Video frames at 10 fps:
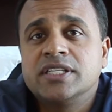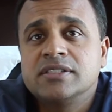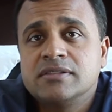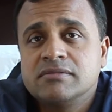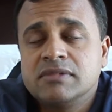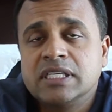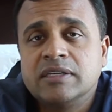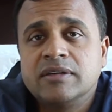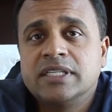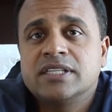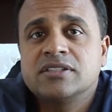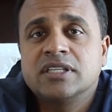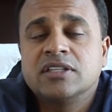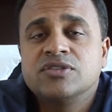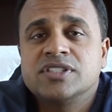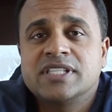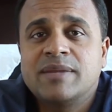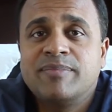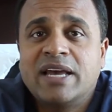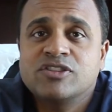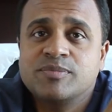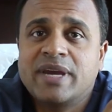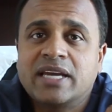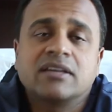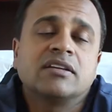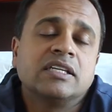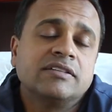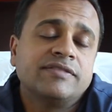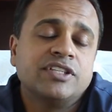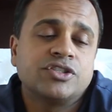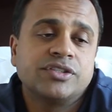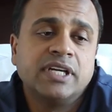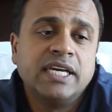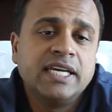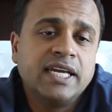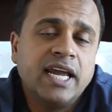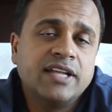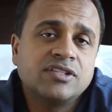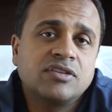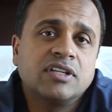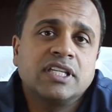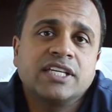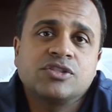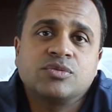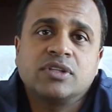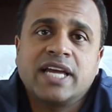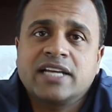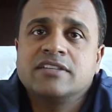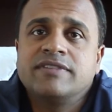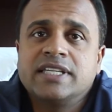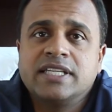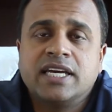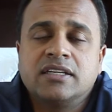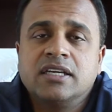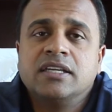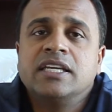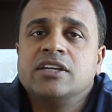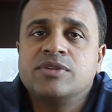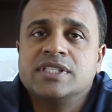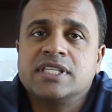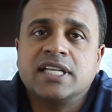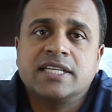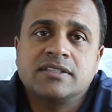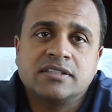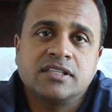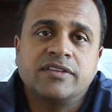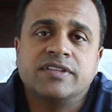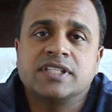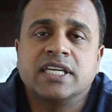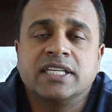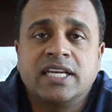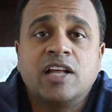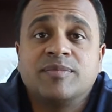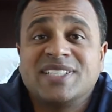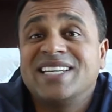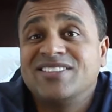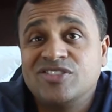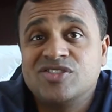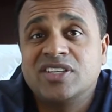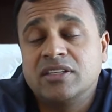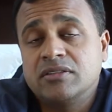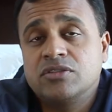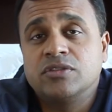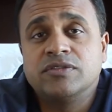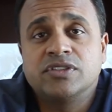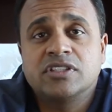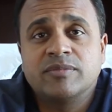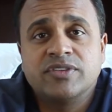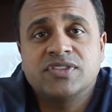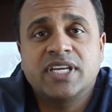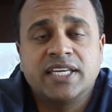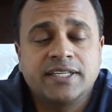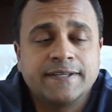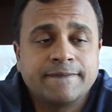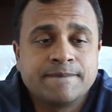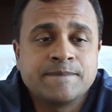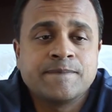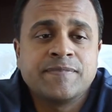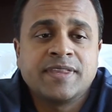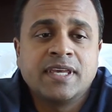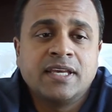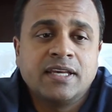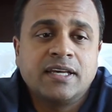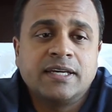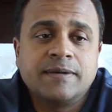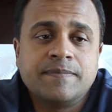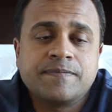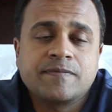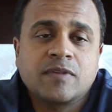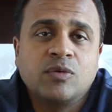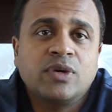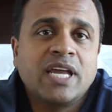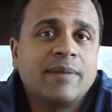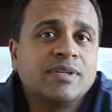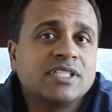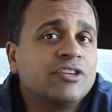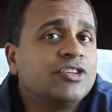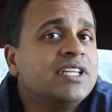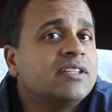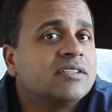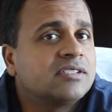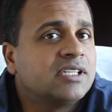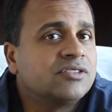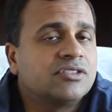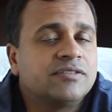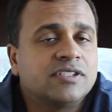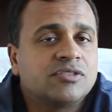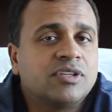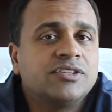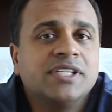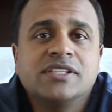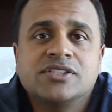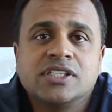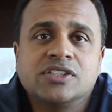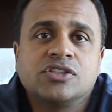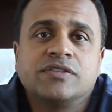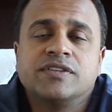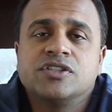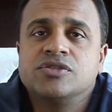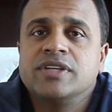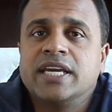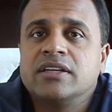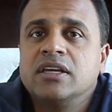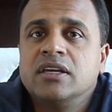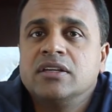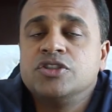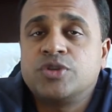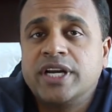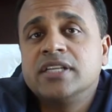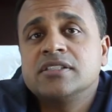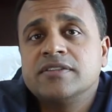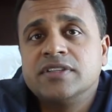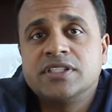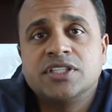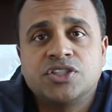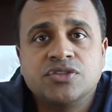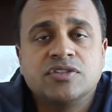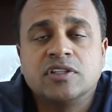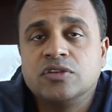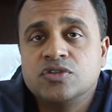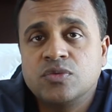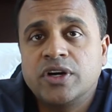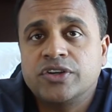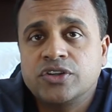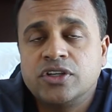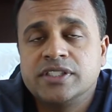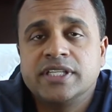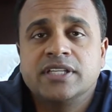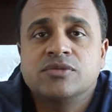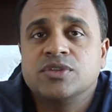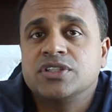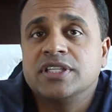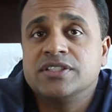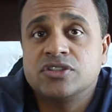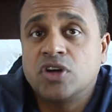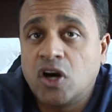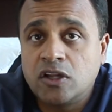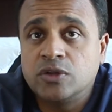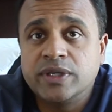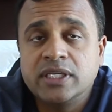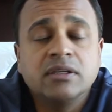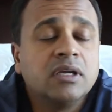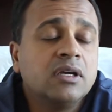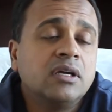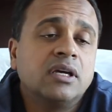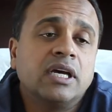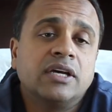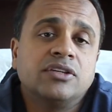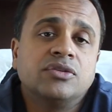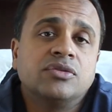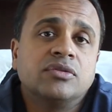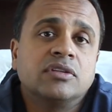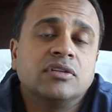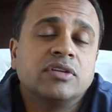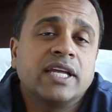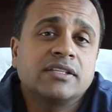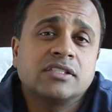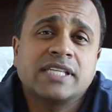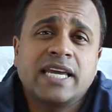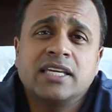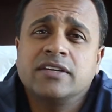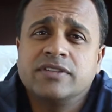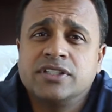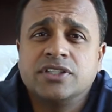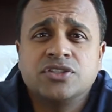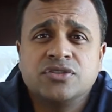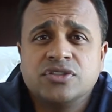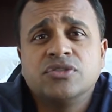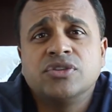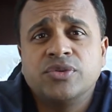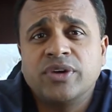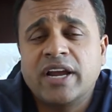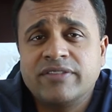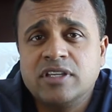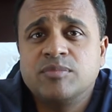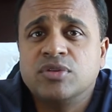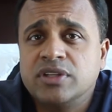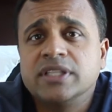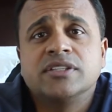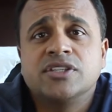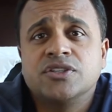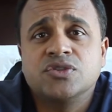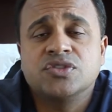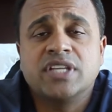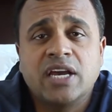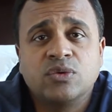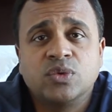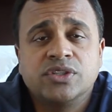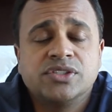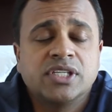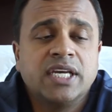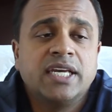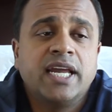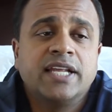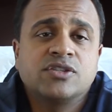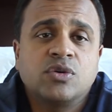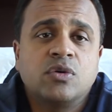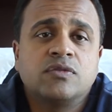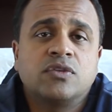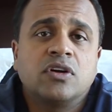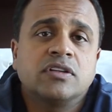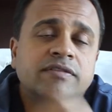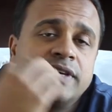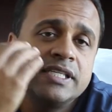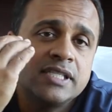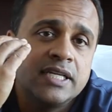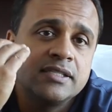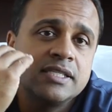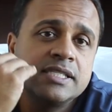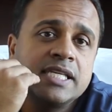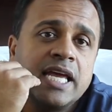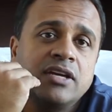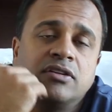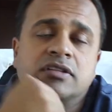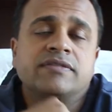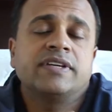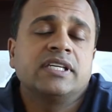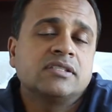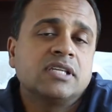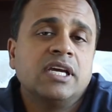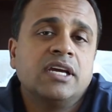as it loses that bounce back feature, and so the laser will activate that, increase the elasticity of the skin, and help tighten your skin to reverse some of the sagging. What happens underneath the skin surface? So underneath the skin surface, you get dryness of the tissues, you lose water content, which leads to hollowing. You get sagging of the tissues due to gravity pulling the tissues downwards. And so overall, the face tends to sag on the face.